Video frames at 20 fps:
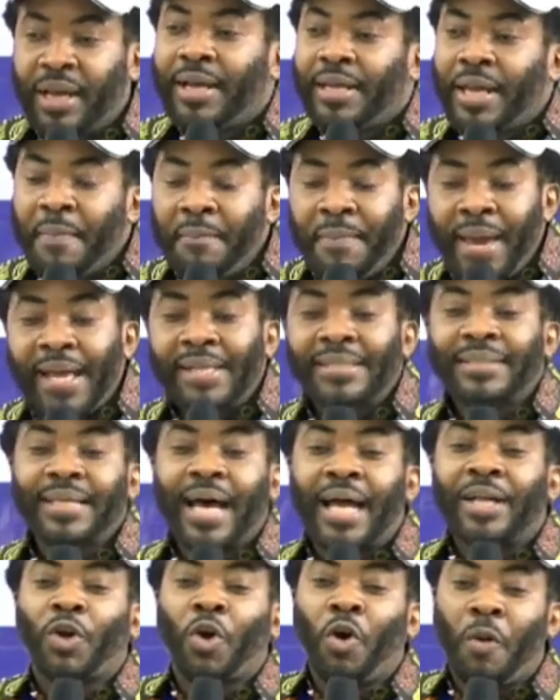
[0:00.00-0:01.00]
The men
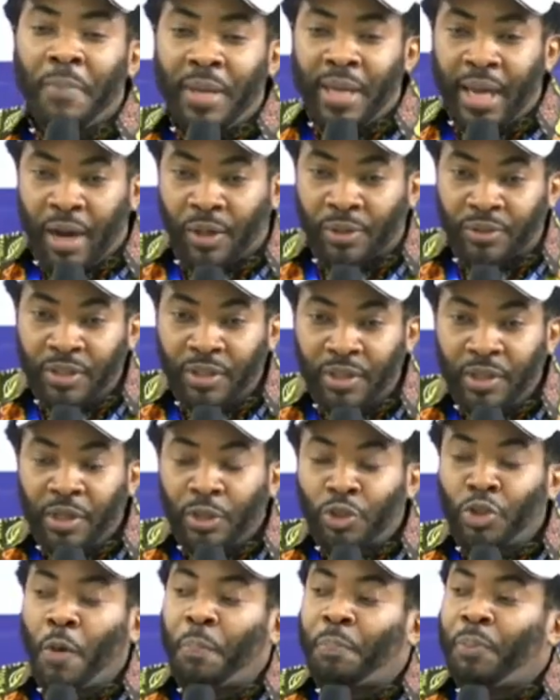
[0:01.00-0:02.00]
start coming out.
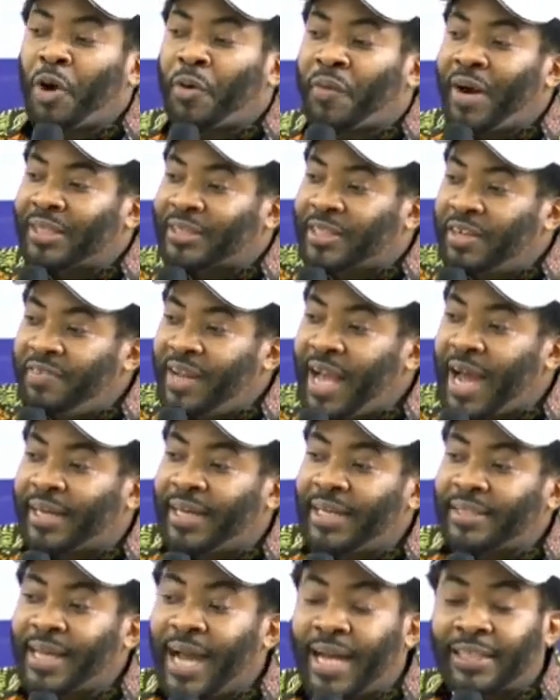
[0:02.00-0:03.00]
So progressively, our
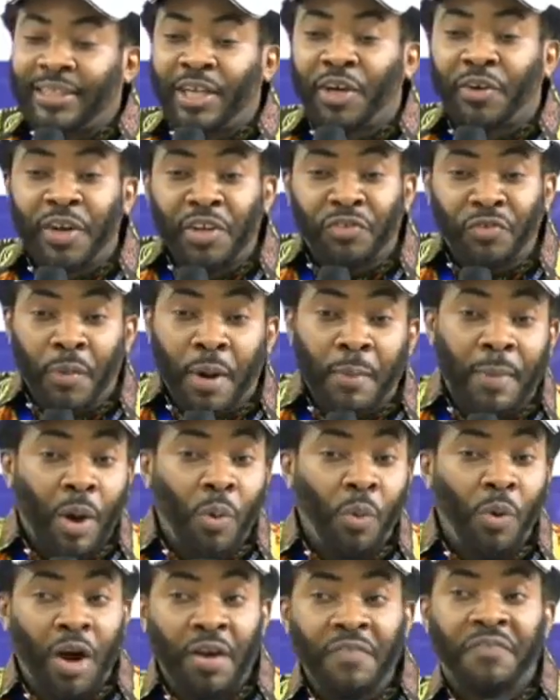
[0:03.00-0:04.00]
data has increased from
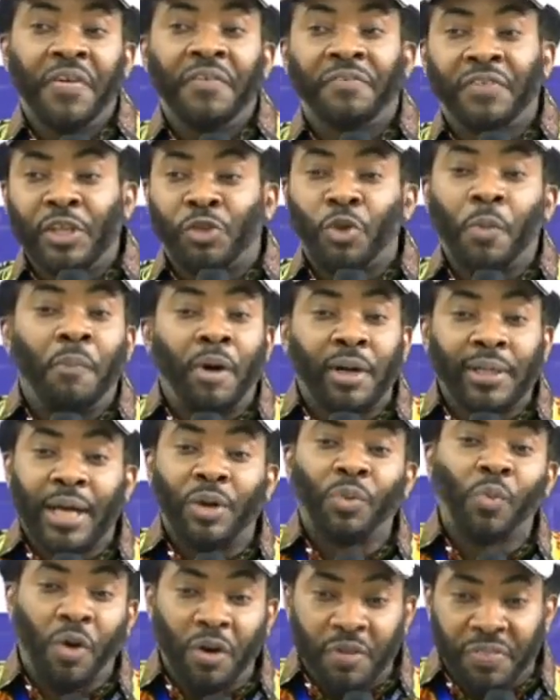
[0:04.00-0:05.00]
about 150 to more
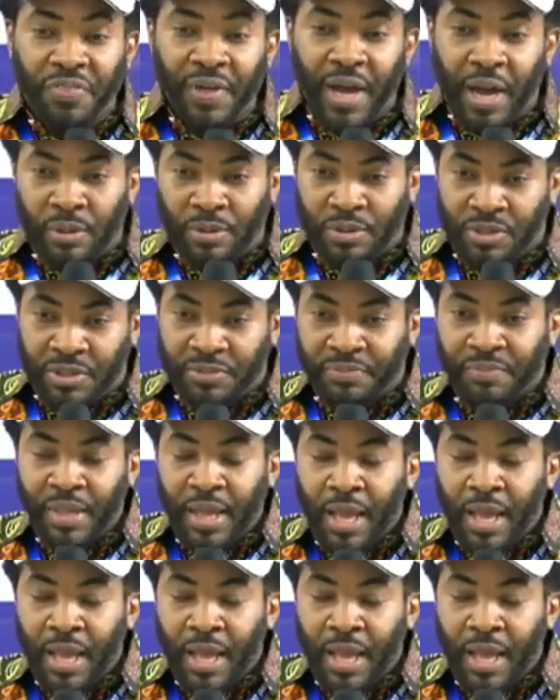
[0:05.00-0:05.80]
than 1,000.